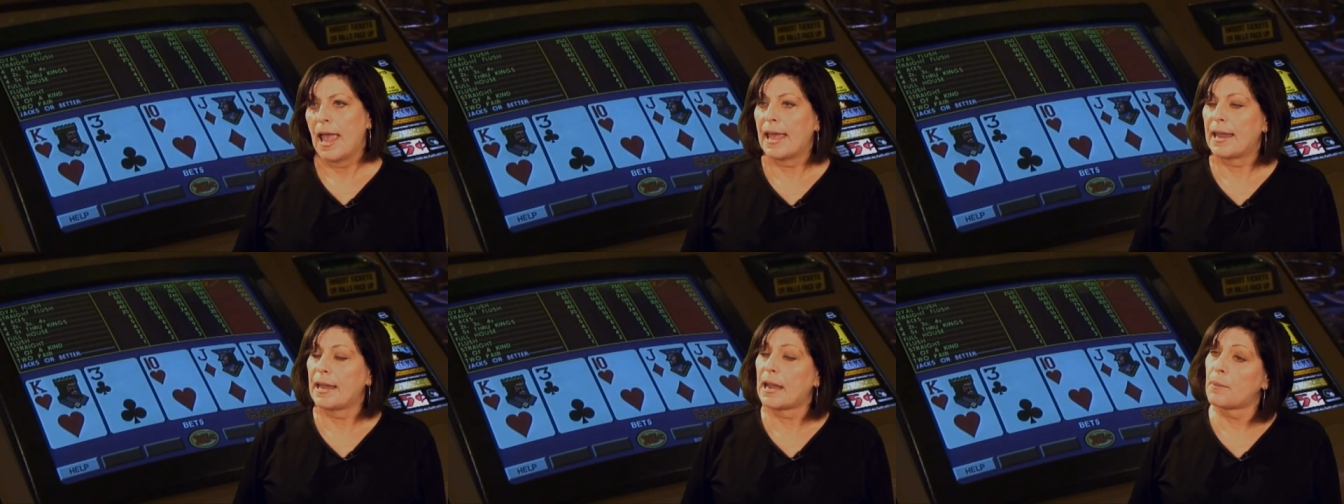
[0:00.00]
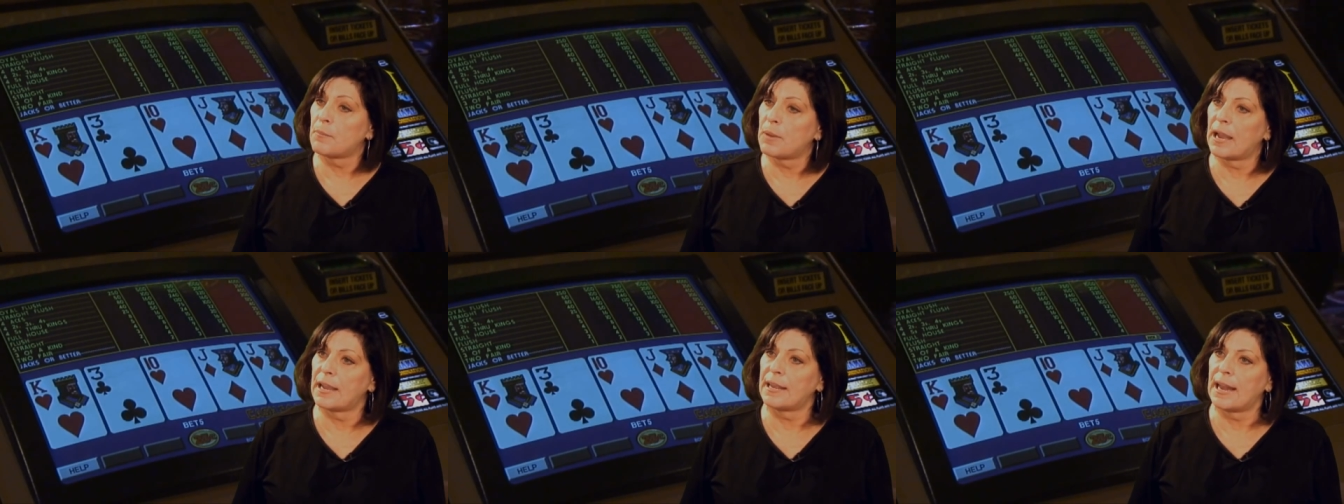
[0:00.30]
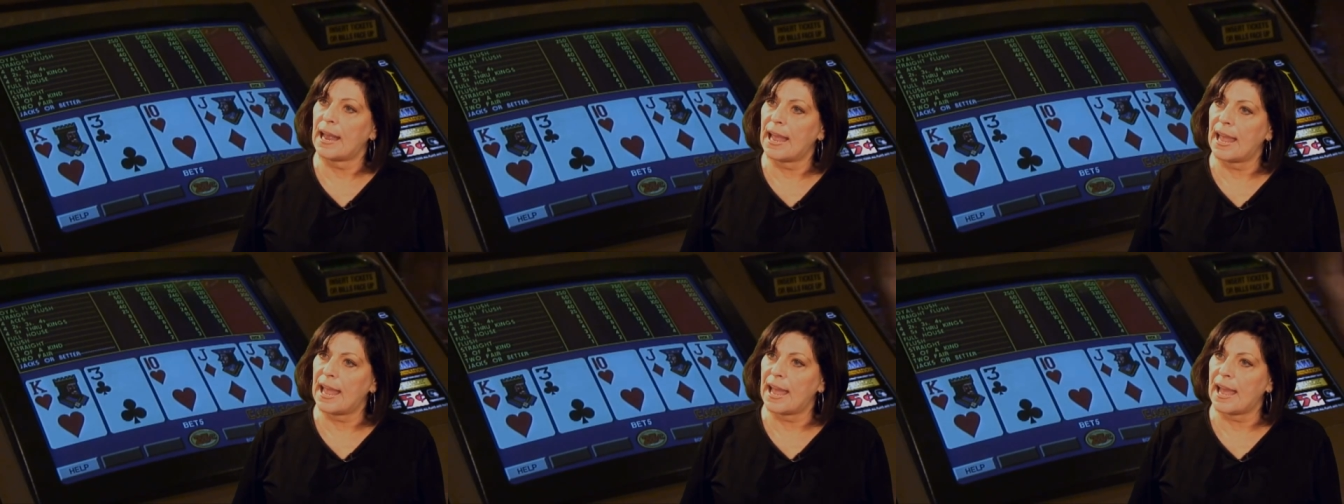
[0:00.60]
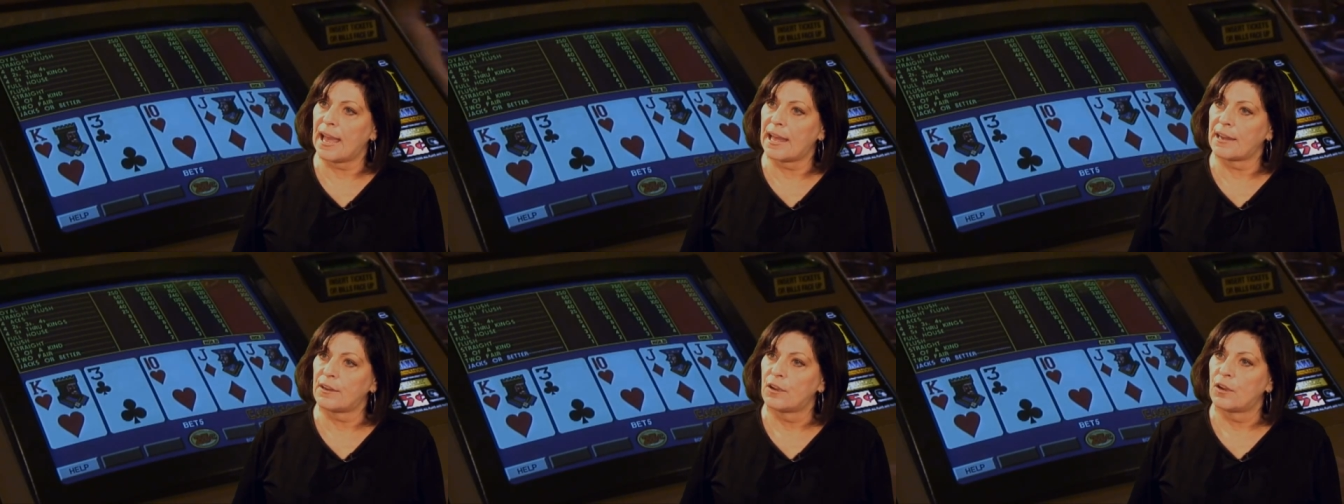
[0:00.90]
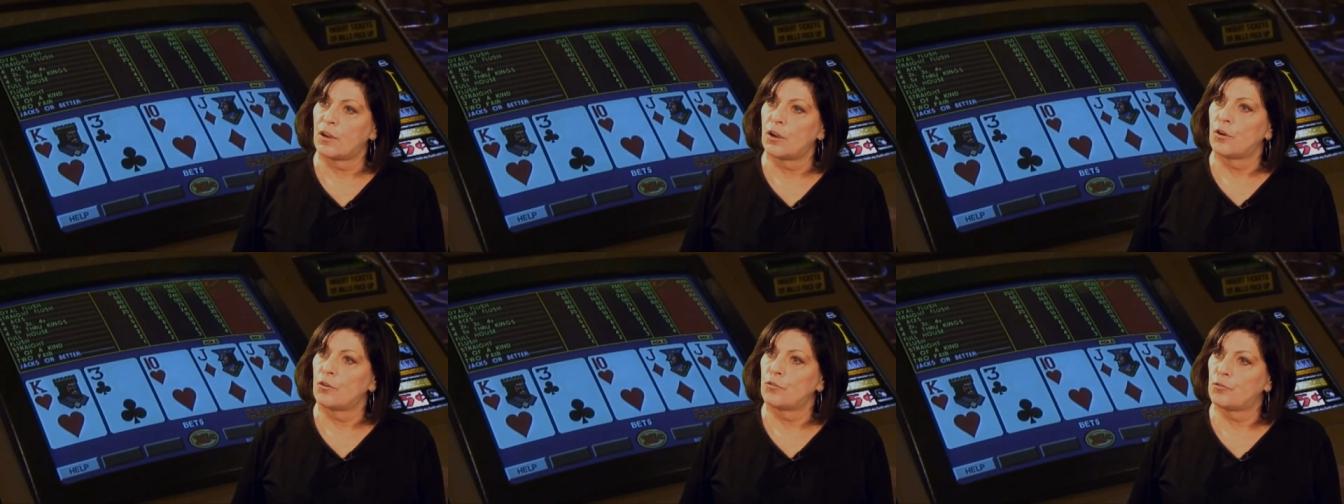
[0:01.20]
And I might add,
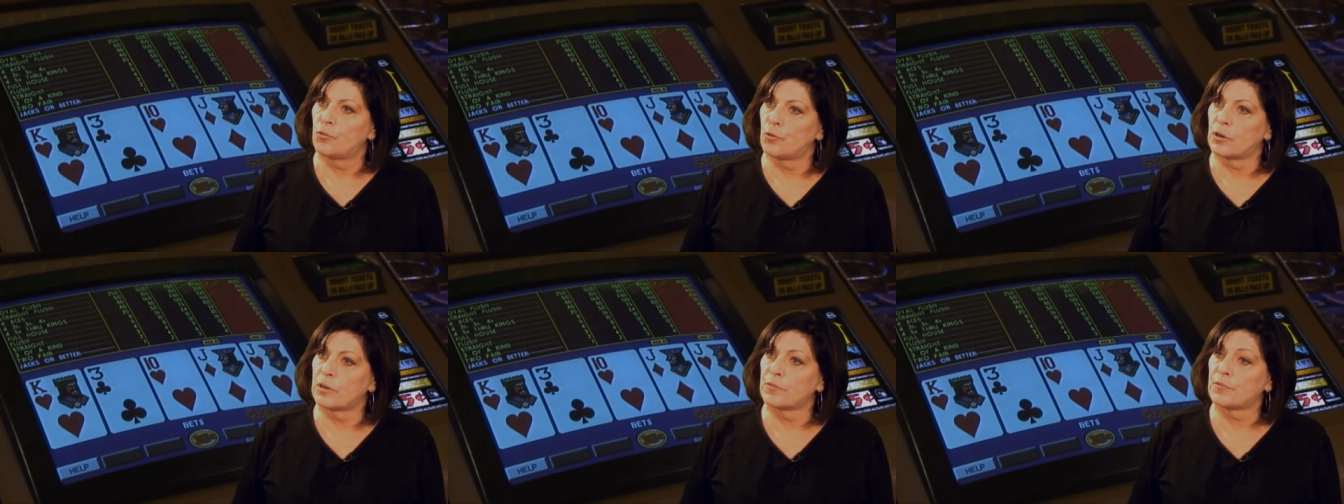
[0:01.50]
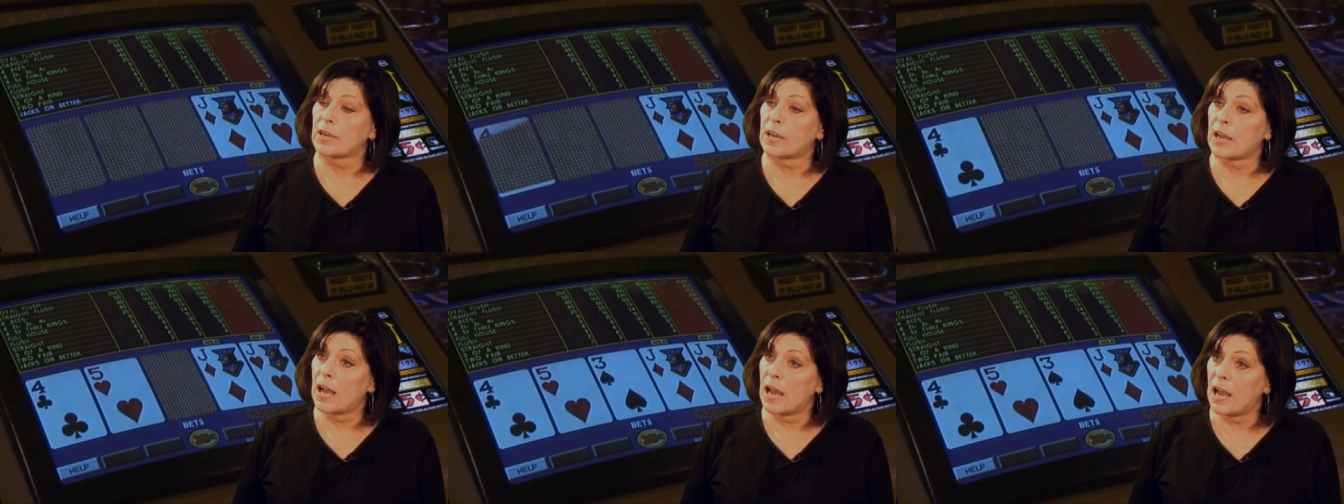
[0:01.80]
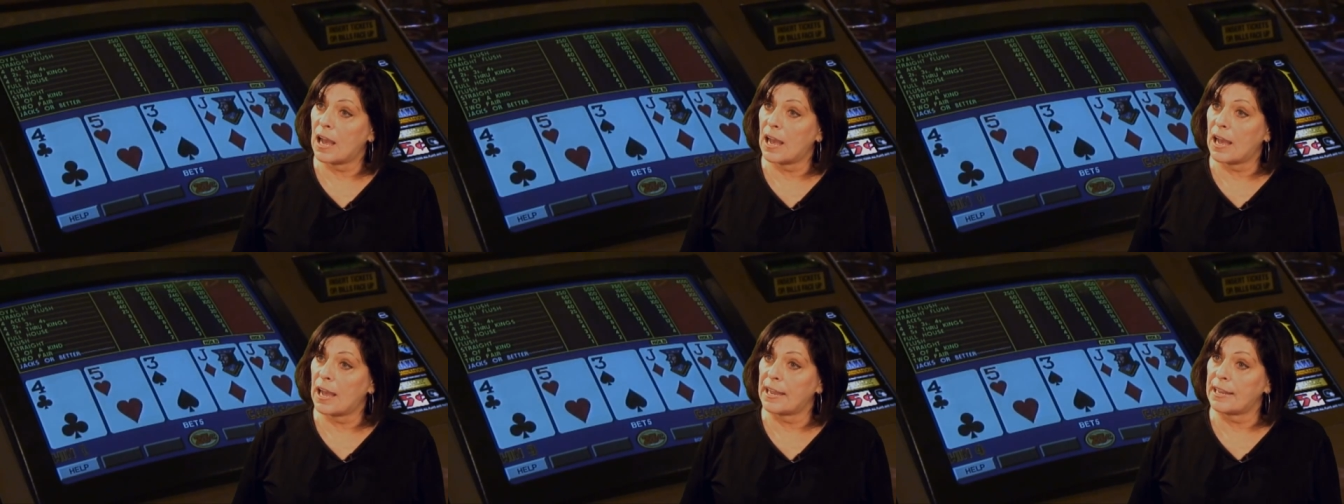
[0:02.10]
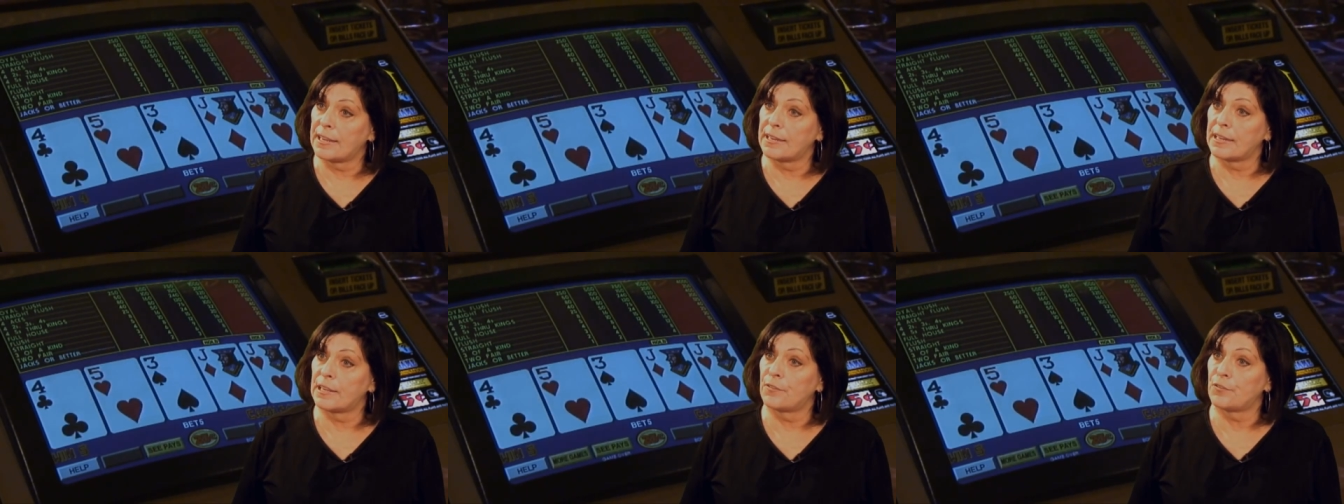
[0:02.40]
four of a kind,